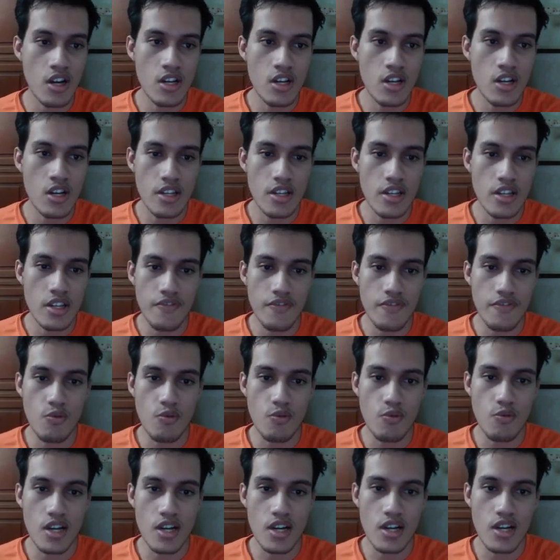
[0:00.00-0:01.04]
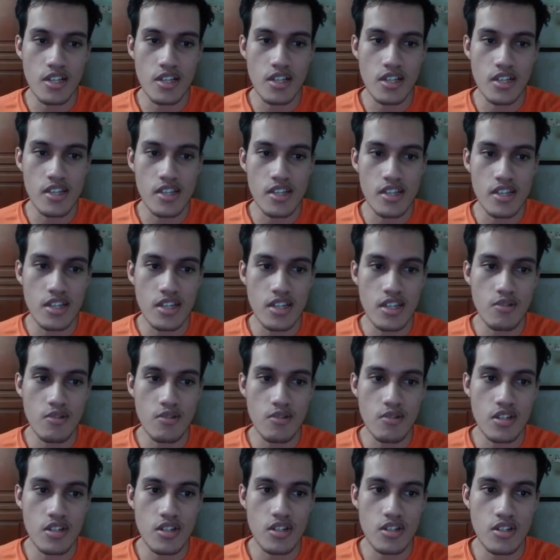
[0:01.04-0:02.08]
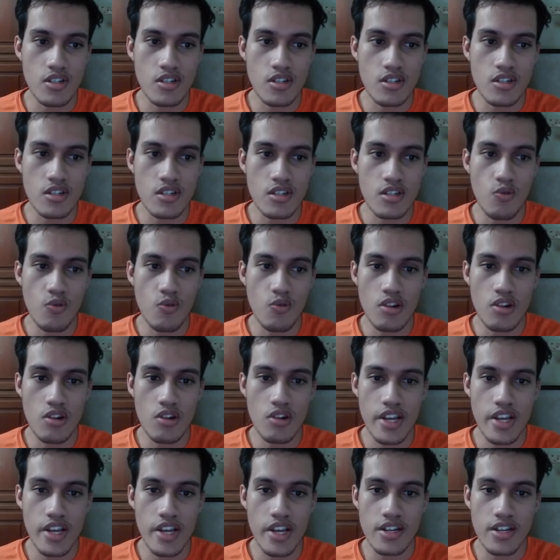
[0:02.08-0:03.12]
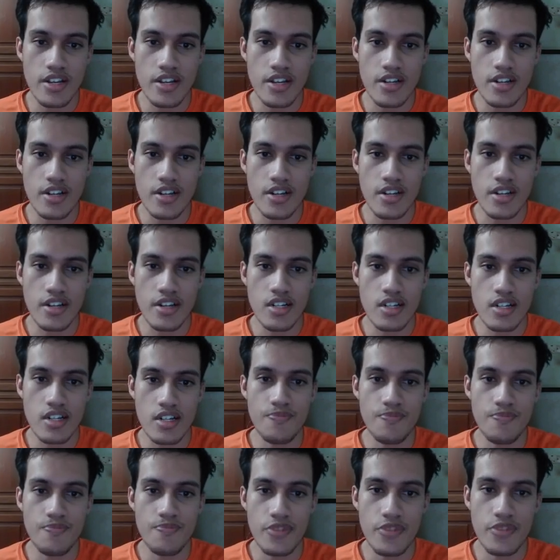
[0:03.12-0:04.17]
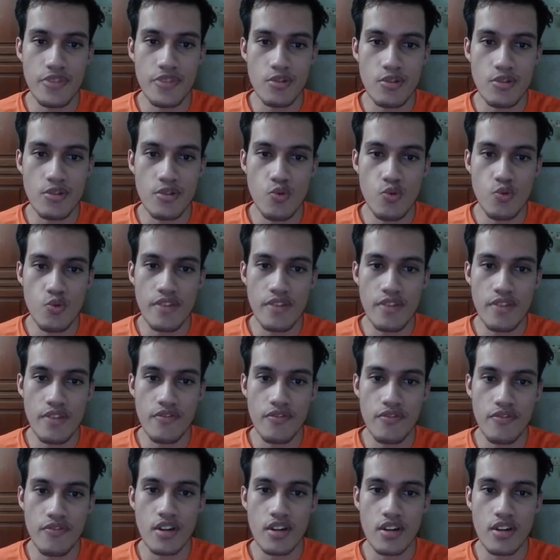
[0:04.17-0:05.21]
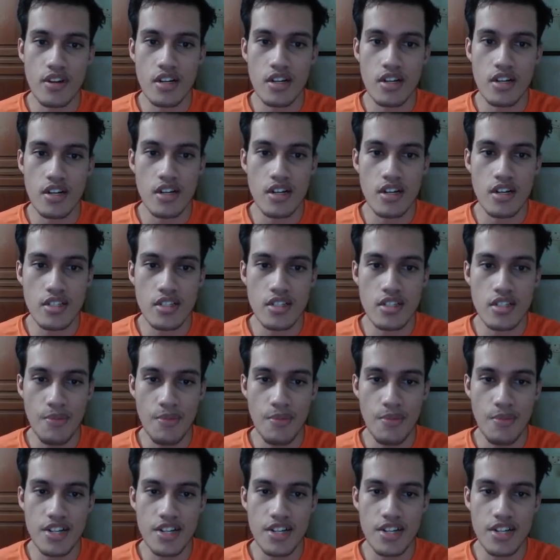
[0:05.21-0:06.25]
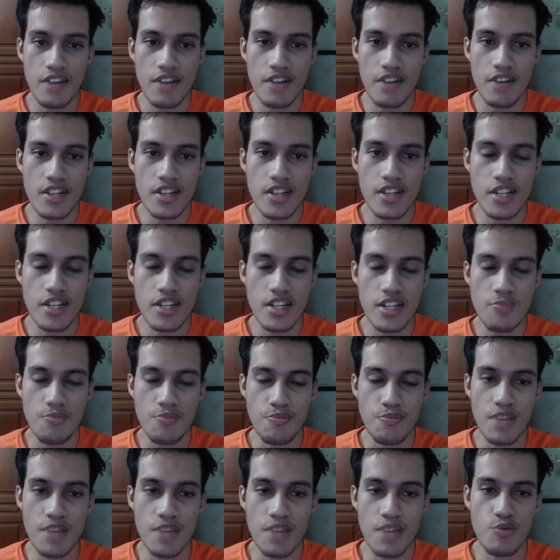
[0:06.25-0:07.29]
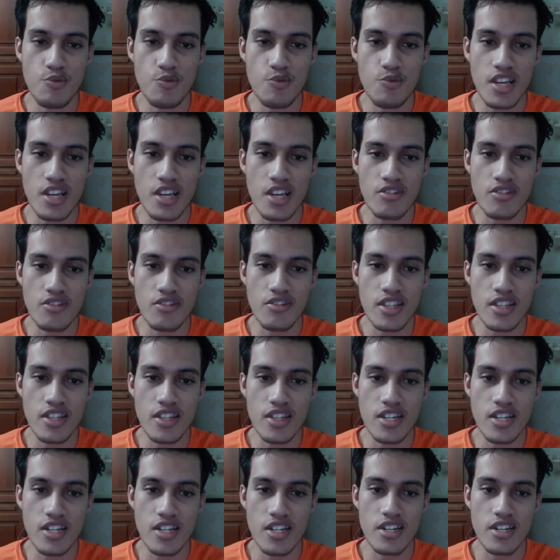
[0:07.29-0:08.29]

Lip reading: If it was against our Walrein with some energy advantage, maybe we can threaten it